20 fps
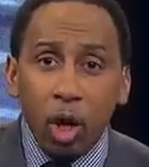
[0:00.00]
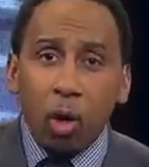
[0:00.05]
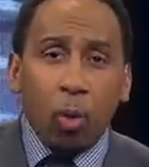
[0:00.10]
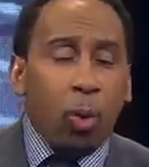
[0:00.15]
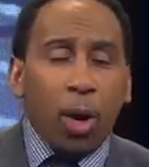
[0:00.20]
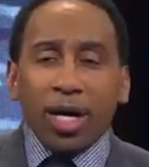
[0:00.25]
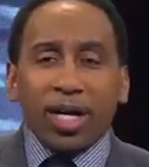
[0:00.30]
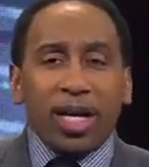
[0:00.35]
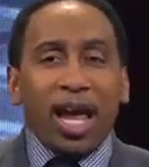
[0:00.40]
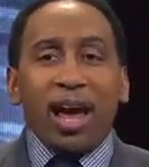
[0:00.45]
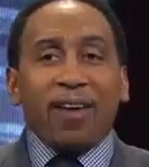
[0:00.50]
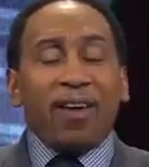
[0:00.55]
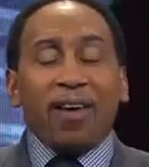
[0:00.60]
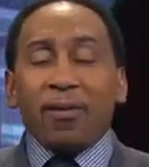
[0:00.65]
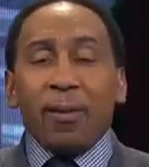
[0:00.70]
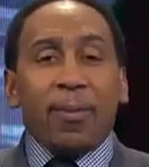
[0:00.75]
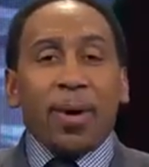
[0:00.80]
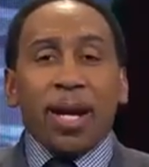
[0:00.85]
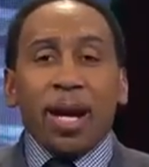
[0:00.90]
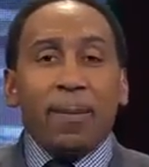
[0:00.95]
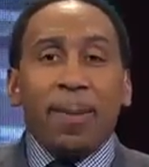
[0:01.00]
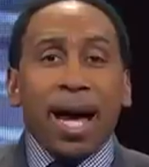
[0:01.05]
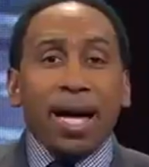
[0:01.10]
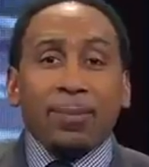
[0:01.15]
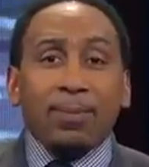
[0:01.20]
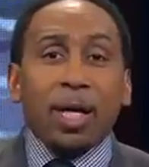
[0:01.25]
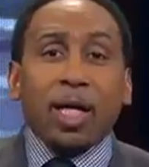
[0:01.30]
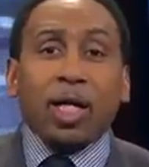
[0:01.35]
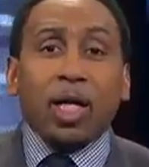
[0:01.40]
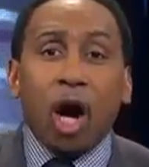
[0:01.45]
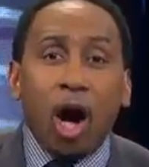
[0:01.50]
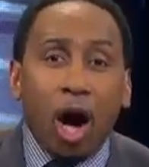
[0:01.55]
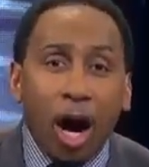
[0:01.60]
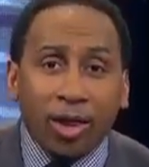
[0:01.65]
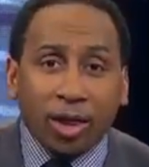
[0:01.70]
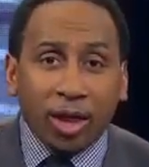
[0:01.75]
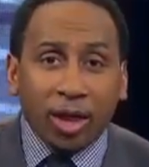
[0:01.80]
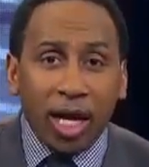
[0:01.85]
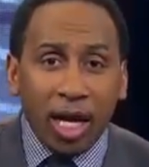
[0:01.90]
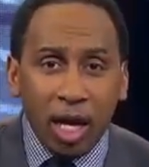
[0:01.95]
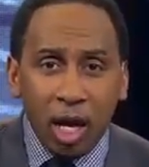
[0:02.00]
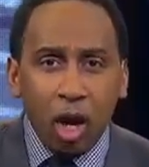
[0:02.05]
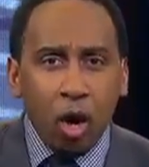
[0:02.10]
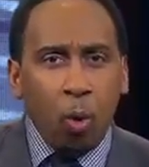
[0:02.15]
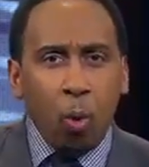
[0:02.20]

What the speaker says: Would there have ever been a Mike McCarthy?